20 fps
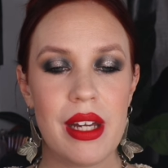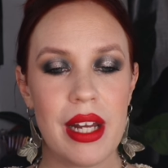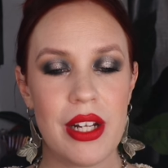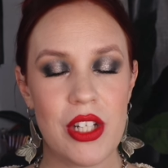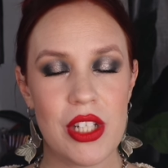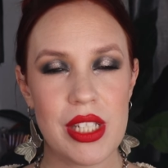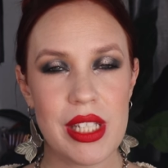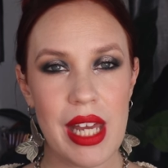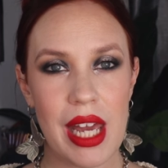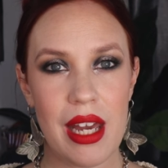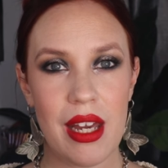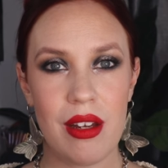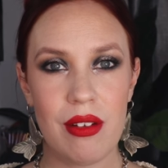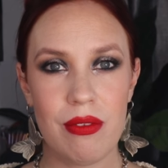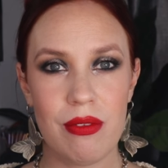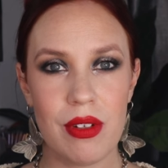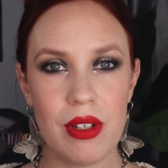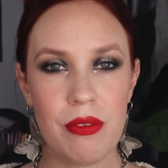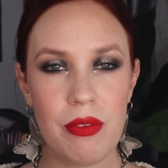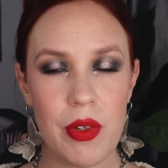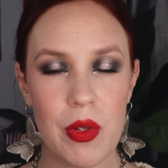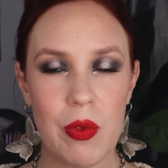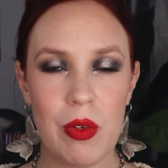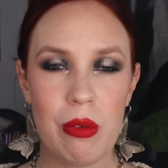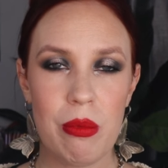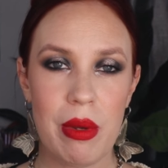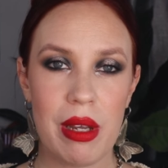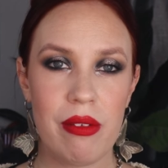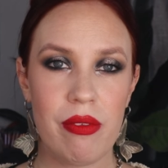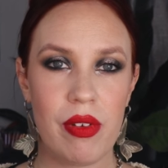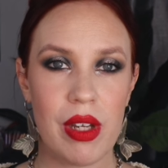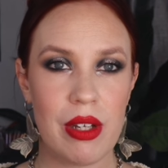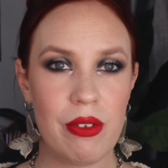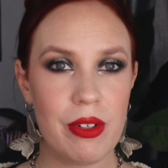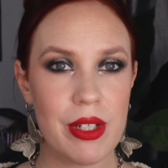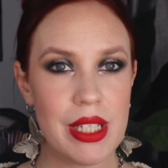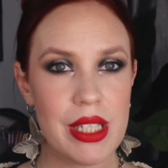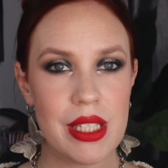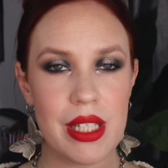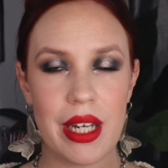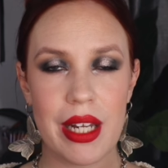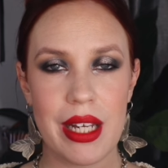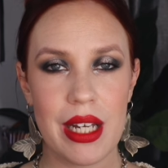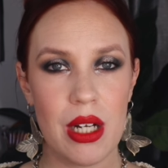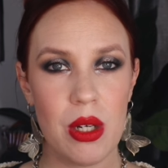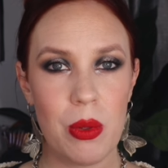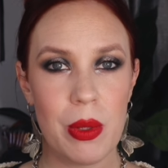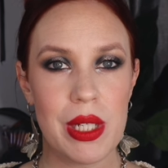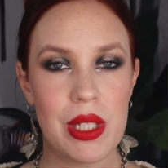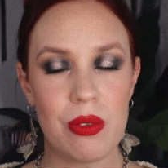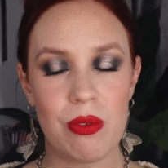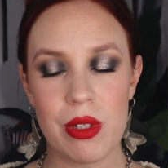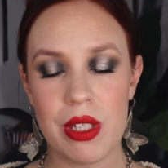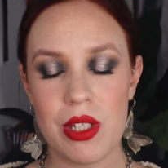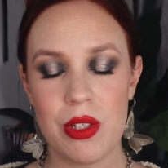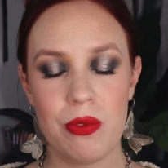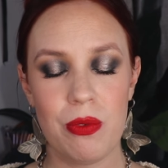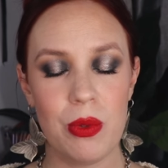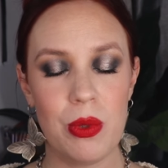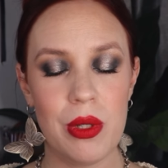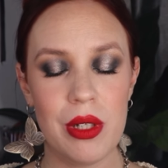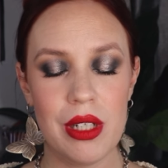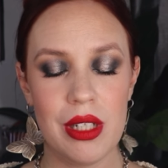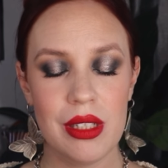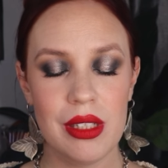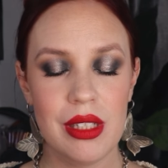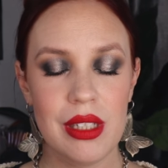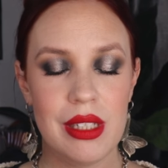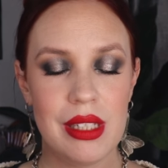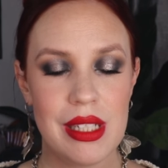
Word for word: I just have a few of my favorites that I always reach for.